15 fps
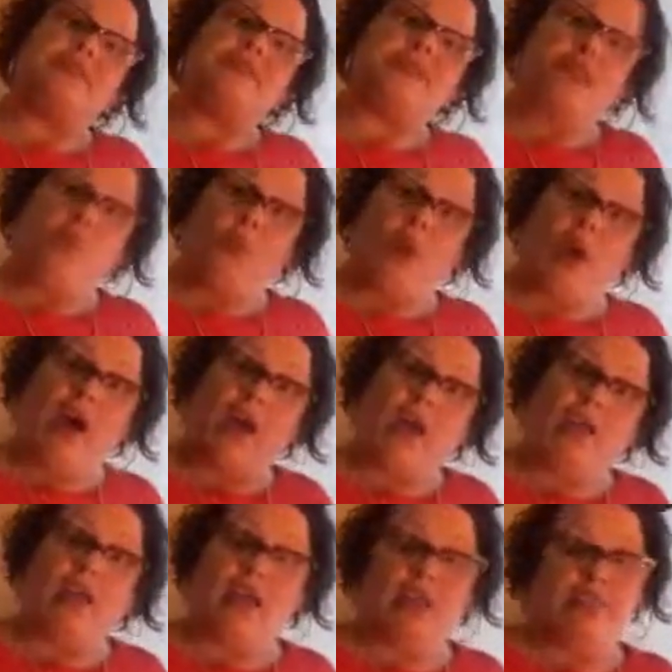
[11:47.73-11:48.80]
somewhat,
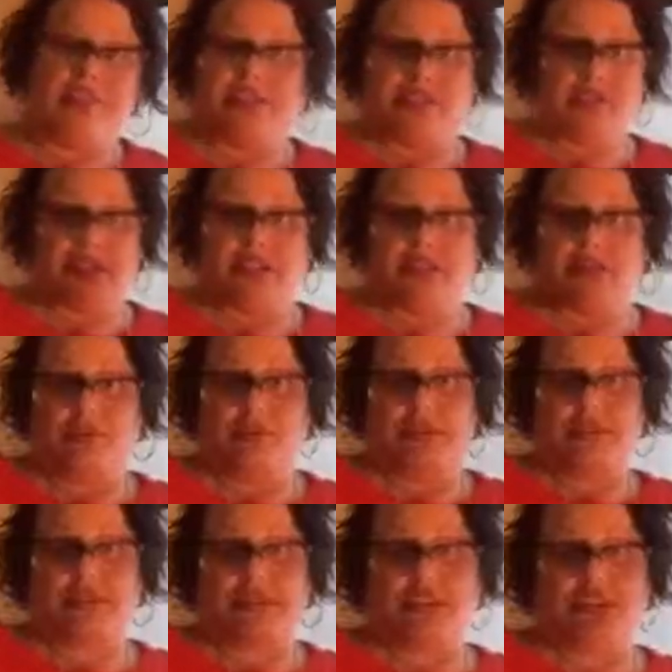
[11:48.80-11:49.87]
and 3 totally
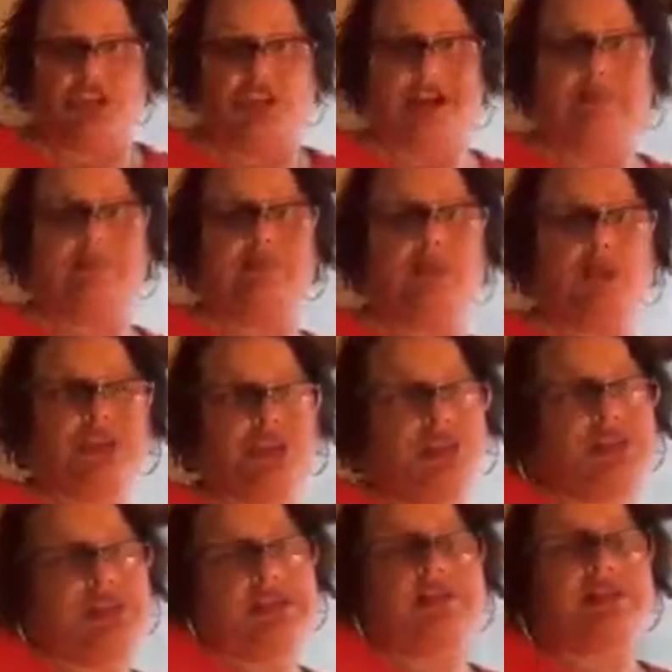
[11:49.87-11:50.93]
disagreed, which
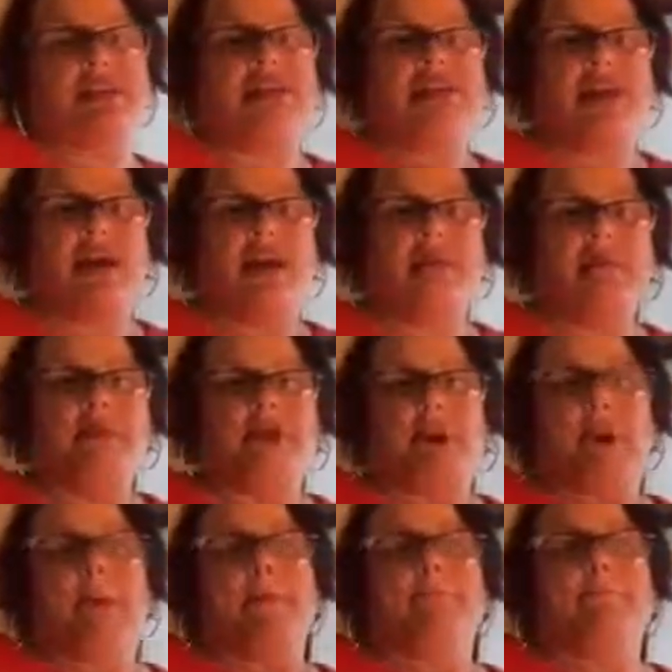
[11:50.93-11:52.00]
it does take time,
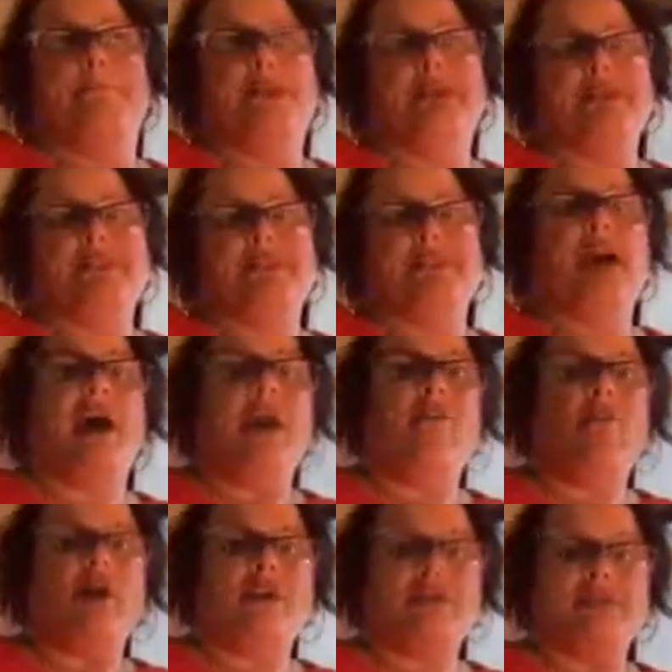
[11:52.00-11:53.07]
but it's
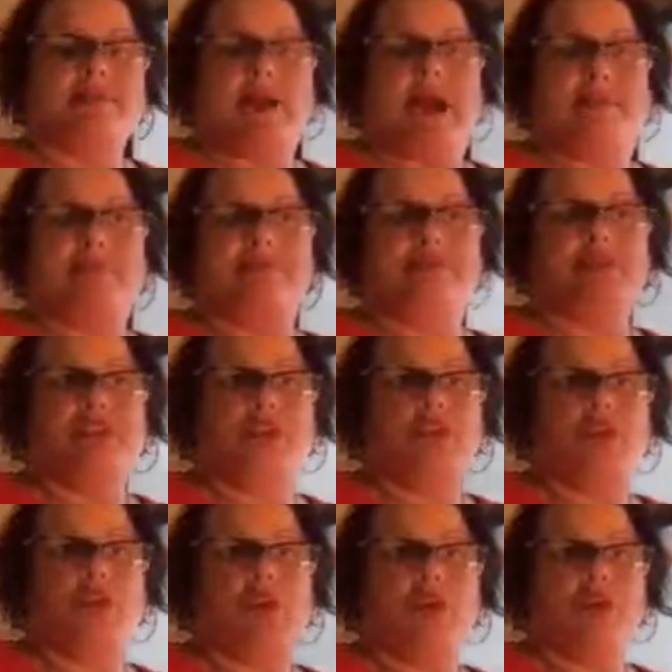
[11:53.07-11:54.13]
time well spent.
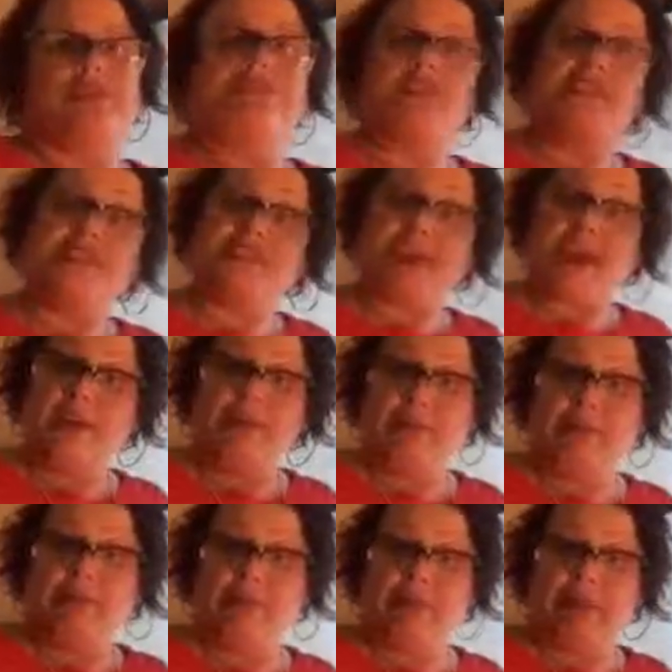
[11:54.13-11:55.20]
So first step
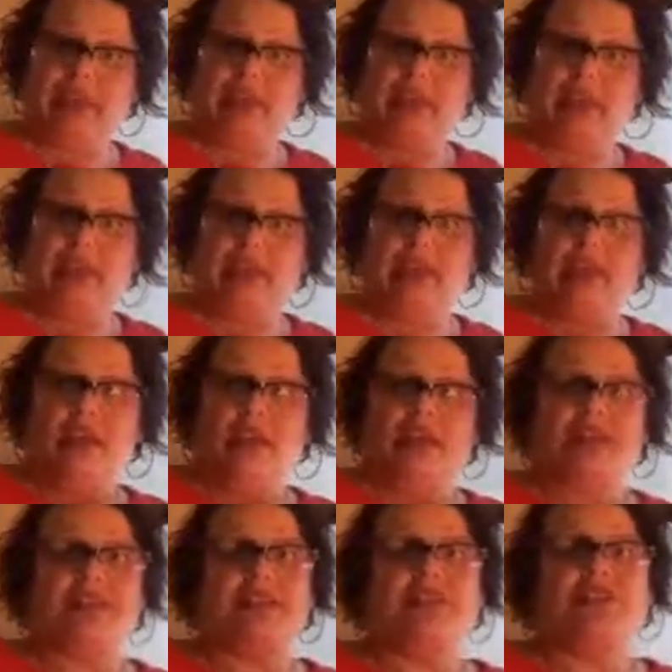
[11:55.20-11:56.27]
would be
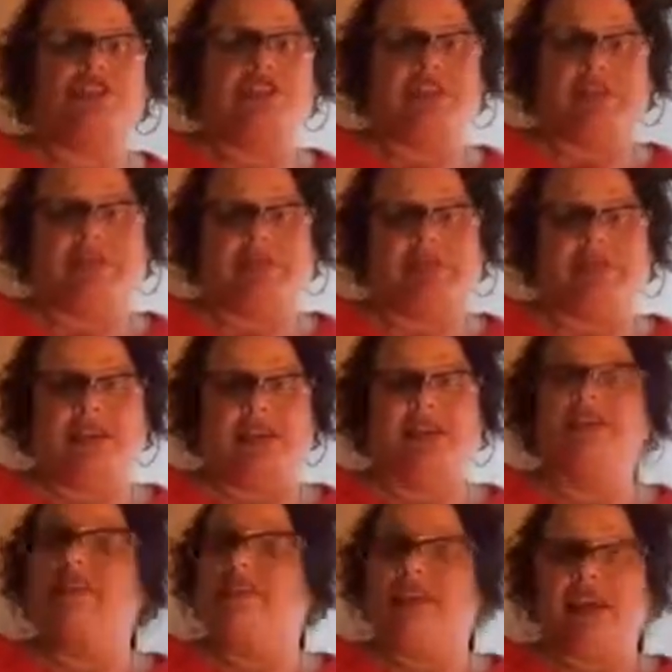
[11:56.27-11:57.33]
the teacher keeps it
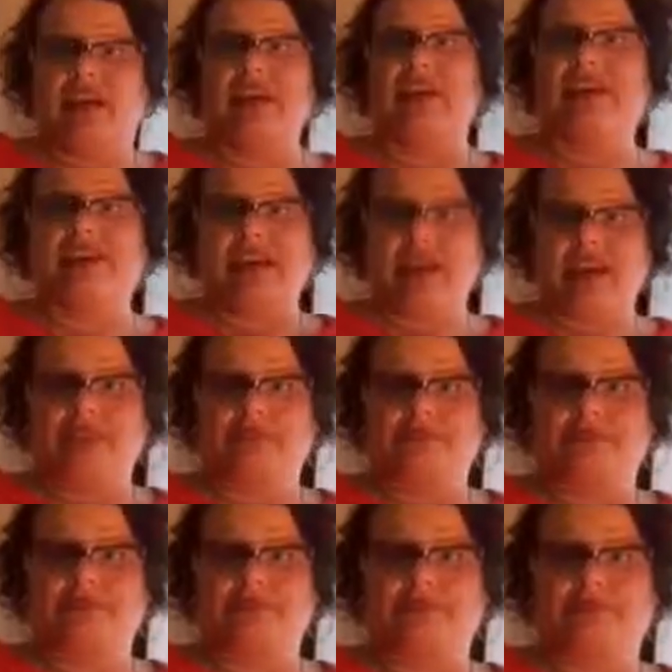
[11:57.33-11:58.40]
till the end of the day.
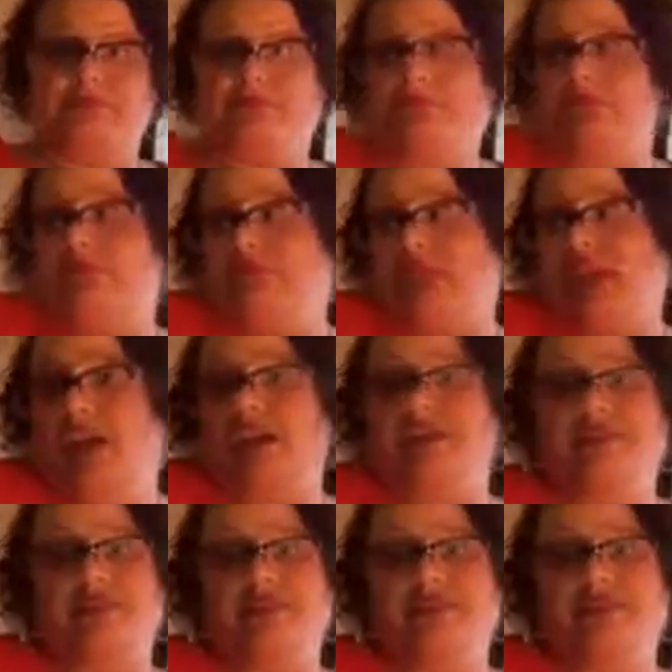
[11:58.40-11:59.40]
Yeah,